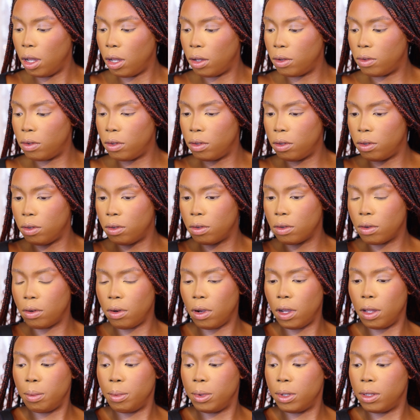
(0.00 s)
How to
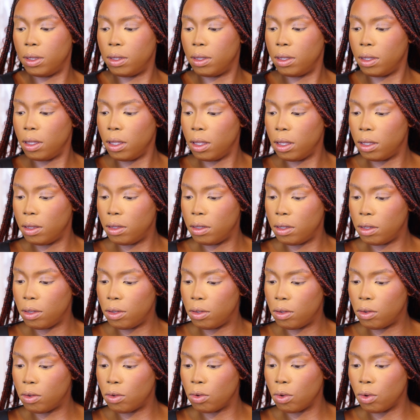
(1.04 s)
describe it? It
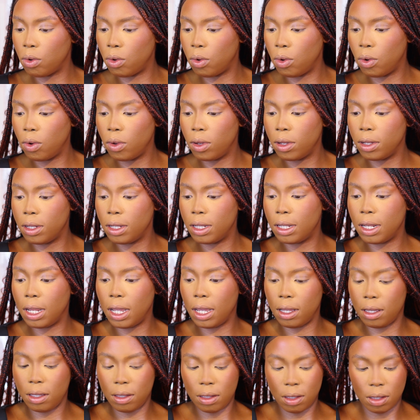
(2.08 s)
is so
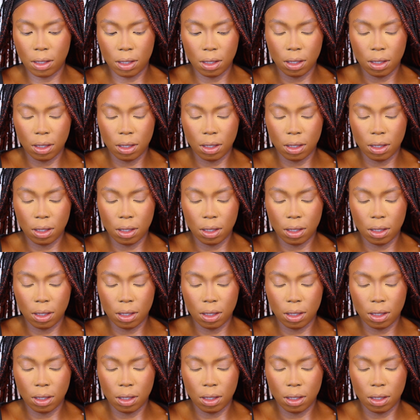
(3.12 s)
nice.